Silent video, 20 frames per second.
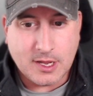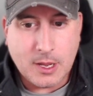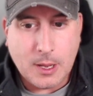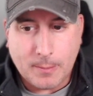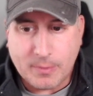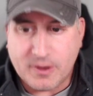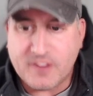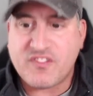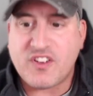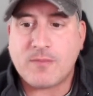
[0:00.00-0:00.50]

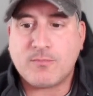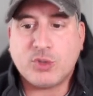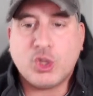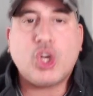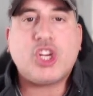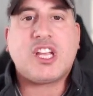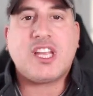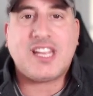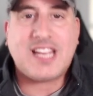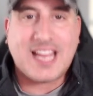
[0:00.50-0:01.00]
But if I'm
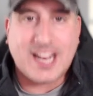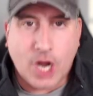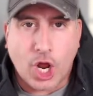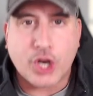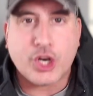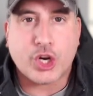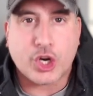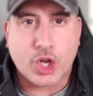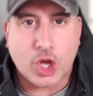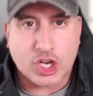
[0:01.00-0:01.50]
looking at
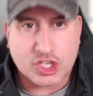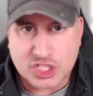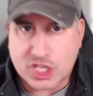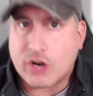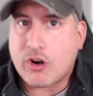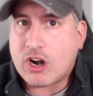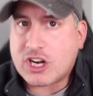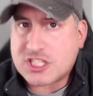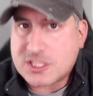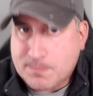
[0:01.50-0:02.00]
underdogs, there
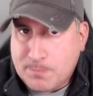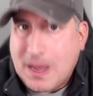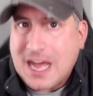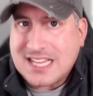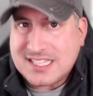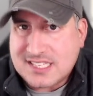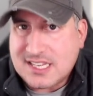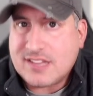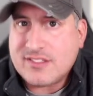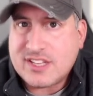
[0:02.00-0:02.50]
are
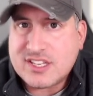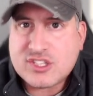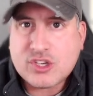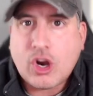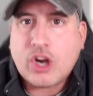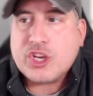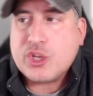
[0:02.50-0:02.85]
spots on this card.